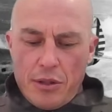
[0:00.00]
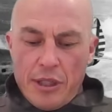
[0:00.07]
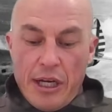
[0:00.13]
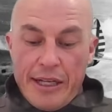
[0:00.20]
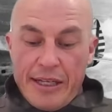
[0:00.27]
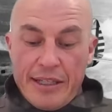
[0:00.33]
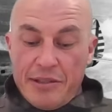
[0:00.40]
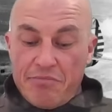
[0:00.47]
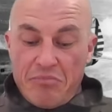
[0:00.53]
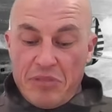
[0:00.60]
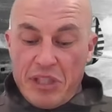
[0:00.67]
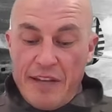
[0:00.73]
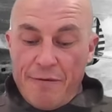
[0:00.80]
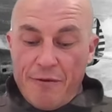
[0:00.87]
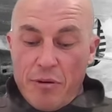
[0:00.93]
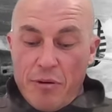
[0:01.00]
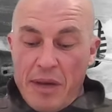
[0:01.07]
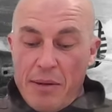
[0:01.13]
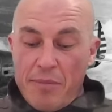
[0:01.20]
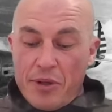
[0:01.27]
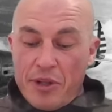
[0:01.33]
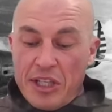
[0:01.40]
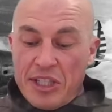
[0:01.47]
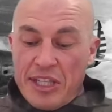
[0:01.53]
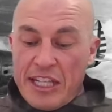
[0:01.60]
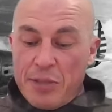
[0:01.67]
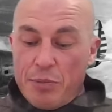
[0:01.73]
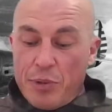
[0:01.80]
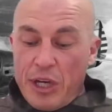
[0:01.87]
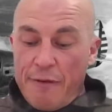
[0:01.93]
And I can even remember the
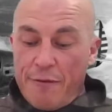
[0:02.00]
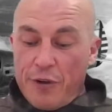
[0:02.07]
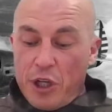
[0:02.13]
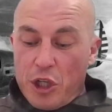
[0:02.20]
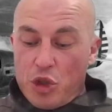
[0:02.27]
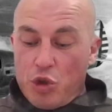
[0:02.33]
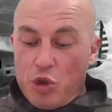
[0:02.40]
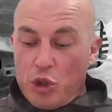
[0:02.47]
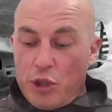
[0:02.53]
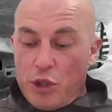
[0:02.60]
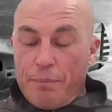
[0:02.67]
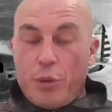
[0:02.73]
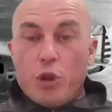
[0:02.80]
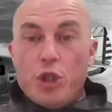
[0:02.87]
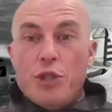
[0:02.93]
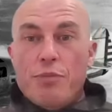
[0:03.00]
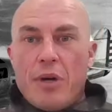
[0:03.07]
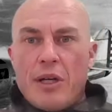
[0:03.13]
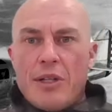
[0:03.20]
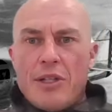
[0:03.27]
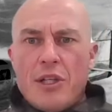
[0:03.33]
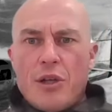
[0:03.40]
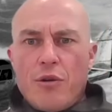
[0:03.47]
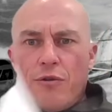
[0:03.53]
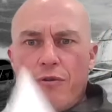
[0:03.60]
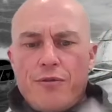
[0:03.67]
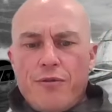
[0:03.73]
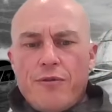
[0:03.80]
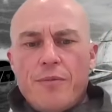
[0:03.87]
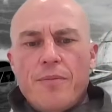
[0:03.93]
desperate effort it took to push
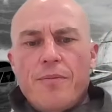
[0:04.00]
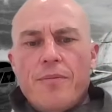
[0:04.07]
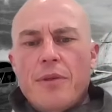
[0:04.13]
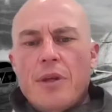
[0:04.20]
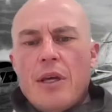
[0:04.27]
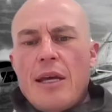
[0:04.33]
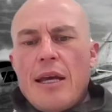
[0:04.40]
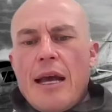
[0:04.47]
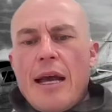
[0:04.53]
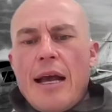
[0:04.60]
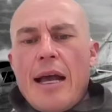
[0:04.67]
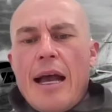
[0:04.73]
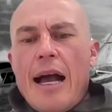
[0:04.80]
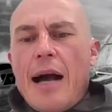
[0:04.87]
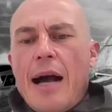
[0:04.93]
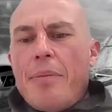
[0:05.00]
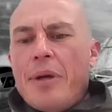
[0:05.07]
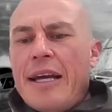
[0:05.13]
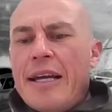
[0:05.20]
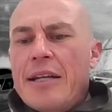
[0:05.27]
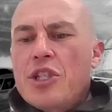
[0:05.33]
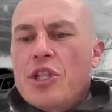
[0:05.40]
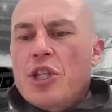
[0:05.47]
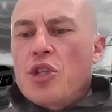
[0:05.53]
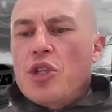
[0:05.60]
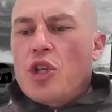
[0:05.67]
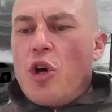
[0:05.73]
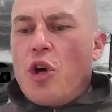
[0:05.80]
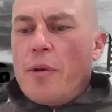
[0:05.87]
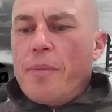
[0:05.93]
myself up against the
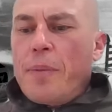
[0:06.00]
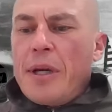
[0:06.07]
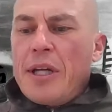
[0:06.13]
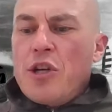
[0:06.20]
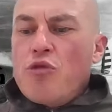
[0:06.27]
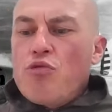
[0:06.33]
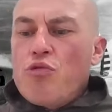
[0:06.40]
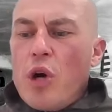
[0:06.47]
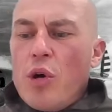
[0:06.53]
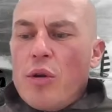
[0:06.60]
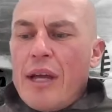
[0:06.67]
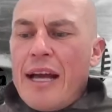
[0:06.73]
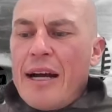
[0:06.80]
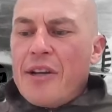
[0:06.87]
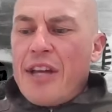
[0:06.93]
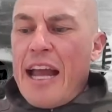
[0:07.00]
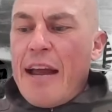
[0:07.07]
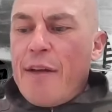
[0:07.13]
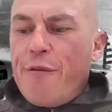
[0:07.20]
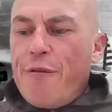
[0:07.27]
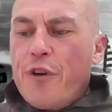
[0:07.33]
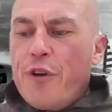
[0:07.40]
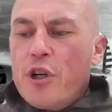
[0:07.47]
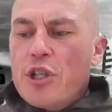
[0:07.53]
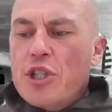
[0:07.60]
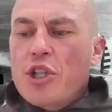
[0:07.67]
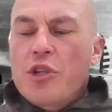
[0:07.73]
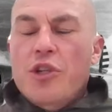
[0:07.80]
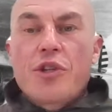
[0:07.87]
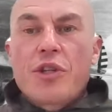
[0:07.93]
cockpit and roll out
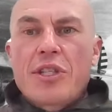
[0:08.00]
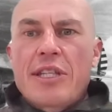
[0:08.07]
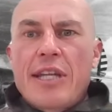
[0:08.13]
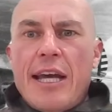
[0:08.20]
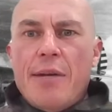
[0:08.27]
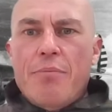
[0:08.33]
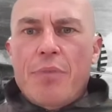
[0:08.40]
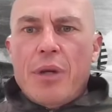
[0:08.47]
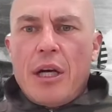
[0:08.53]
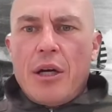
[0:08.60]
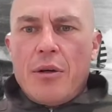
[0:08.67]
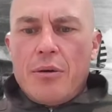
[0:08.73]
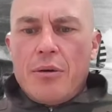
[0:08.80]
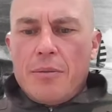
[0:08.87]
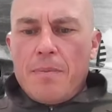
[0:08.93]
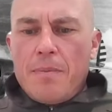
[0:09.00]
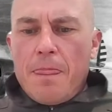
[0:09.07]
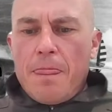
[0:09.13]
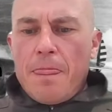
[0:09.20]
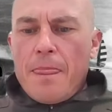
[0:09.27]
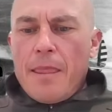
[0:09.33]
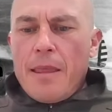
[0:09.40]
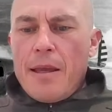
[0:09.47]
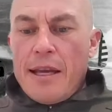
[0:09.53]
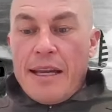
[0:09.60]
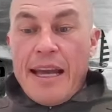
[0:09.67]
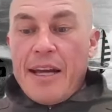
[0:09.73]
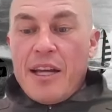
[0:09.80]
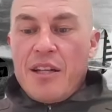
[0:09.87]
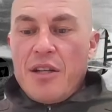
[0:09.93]
headfirst onto the sand below.
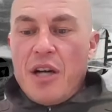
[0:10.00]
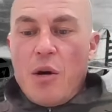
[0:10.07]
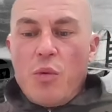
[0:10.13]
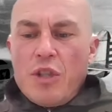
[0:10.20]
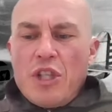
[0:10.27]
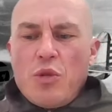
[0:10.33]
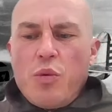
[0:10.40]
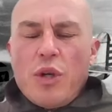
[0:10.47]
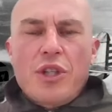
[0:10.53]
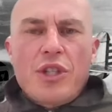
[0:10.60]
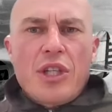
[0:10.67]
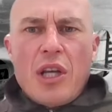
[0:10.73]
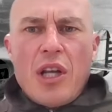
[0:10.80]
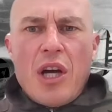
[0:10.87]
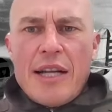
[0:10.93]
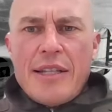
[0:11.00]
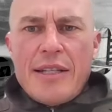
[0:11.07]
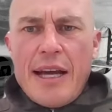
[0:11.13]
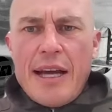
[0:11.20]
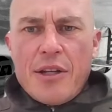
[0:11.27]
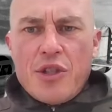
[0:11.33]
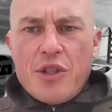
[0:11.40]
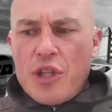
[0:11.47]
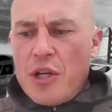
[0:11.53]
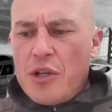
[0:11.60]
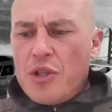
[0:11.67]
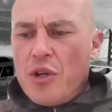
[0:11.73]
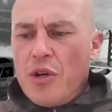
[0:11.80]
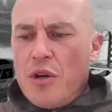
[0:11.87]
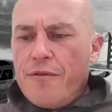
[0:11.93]
Again, I just wanted to lie down and
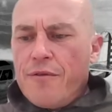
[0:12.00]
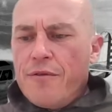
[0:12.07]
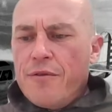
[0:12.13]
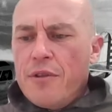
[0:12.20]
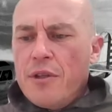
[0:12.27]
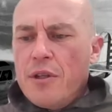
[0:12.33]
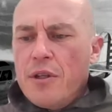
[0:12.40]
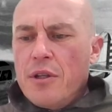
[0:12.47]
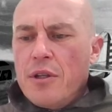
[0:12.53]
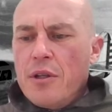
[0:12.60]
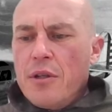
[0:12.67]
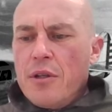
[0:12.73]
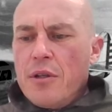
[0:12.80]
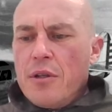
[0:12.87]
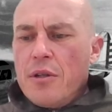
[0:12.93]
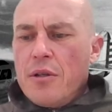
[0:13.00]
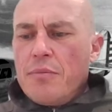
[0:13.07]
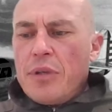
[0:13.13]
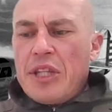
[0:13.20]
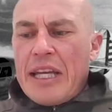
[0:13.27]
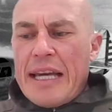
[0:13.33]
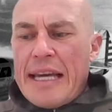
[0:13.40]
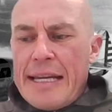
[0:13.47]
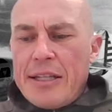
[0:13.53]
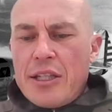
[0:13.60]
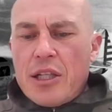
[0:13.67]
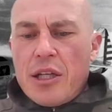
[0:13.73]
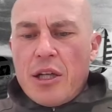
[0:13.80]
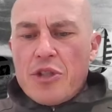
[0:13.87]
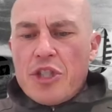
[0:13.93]
doze off. But the
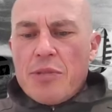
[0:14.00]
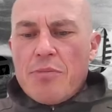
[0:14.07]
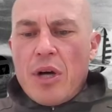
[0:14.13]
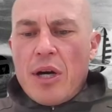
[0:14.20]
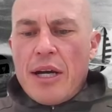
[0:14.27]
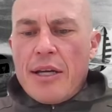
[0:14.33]
heat close to